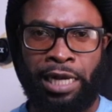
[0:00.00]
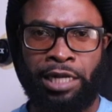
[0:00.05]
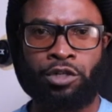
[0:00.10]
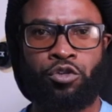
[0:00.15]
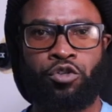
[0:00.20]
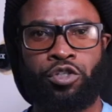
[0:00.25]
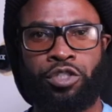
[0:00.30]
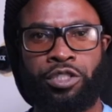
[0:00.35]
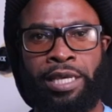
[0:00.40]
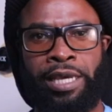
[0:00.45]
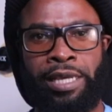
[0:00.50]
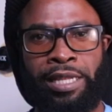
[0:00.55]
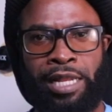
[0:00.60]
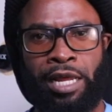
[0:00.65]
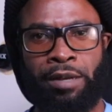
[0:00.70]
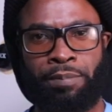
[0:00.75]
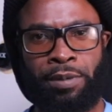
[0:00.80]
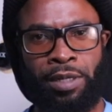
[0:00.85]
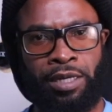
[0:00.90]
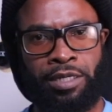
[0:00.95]
understand
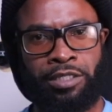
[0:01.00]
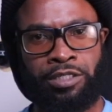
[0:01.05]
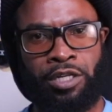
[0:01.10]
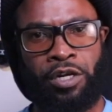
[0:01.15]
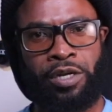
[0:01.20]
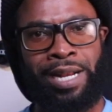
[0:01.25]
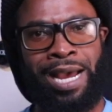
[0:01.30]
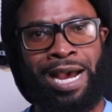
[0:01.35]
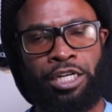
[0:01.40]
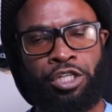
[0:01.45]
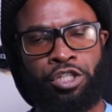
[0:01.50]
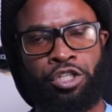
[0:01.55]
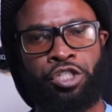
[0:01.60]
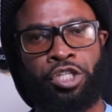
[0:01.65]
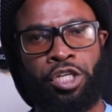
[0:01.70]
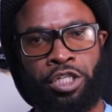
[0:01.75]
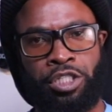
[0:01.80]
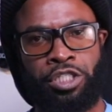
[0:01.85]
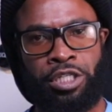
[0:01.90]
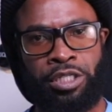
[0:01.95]
that because they're not
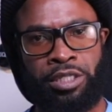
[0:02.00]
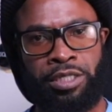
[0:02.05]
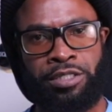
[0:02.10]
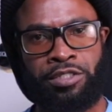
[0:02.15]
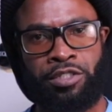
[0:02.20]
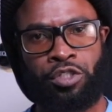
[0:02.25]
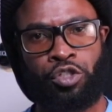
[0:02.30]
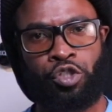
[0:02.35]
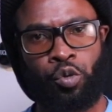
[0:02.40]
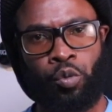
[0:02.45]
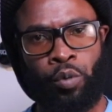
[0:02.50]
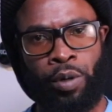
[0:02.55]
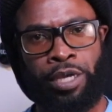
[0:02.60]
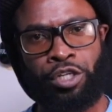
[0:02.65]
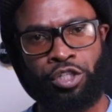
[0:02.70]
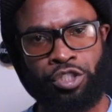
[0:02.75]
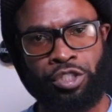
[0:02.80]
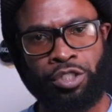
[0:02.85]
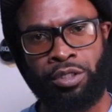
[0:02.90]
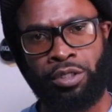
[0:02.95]
judging the
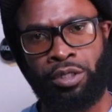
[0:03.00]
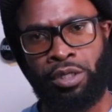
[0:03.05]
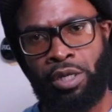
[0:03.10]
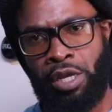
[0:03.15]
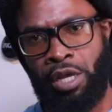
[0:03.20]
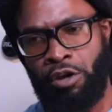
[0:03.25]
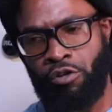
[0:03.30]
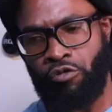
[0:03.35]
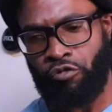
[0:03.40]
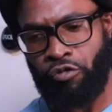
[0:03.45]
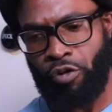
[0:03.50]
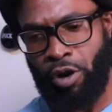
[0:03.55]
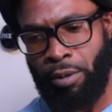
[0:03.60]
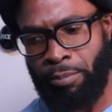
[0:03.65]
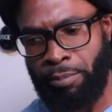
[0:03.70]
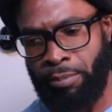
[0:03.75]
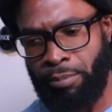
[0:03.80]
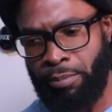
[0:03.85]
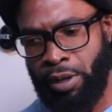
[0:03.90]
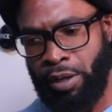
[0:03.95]
situation
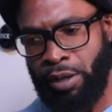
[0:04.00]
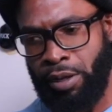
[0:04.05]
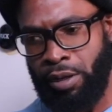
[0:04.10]
from